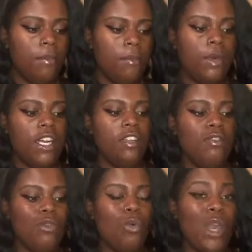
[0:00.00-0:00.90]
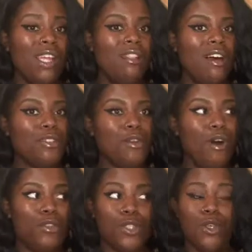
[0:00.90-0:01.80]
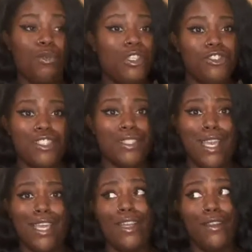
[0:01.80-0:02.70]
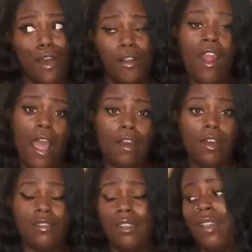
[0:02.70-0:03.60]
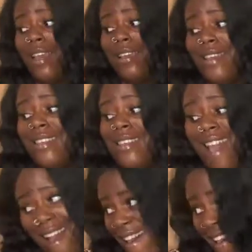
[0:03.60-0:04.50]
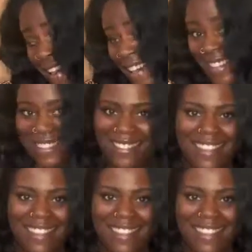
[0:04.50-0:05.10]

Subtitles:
But the weight loss also was just like another add-on to like, yes.